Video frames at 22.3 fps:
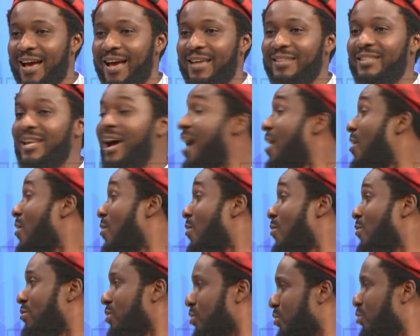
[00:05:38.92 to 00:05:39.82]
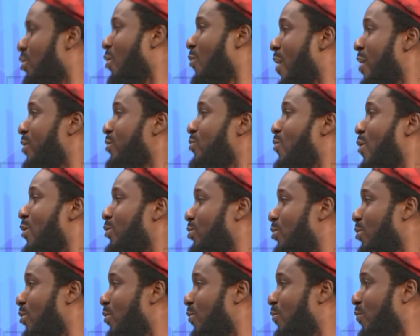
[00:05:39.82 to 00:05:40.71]
And now, you know when you
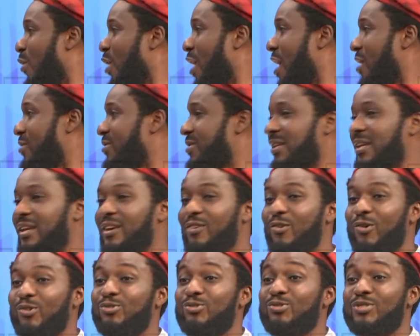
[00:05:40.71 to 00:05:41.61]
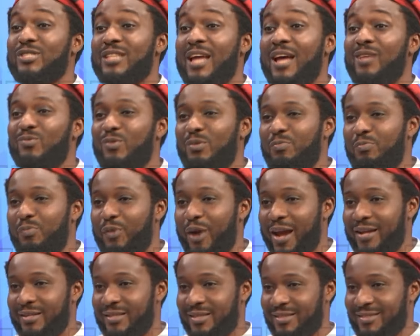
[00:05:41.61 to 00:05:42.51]
want to look for a house in Lagos, you start with
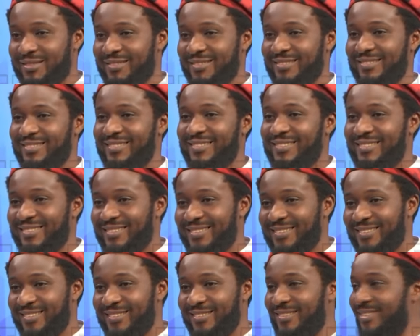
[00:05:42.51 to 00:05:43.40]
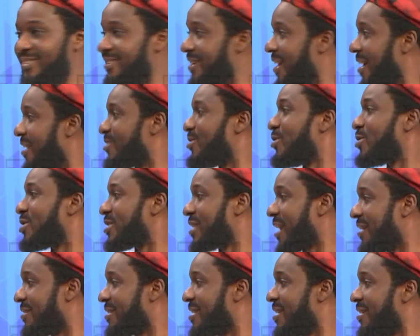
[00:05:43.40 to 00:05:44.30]
pride. Right? Yes, you, you
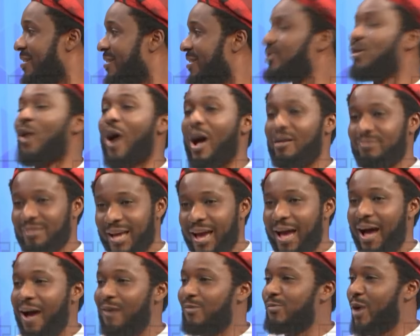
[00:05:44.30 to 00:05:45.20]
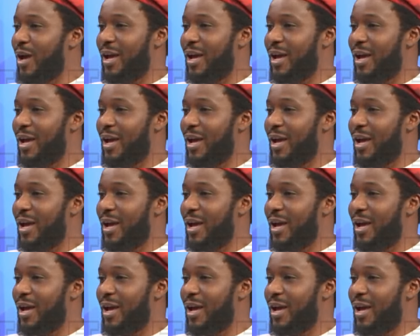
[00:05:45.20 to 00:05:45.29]
start, have that. You, yeah,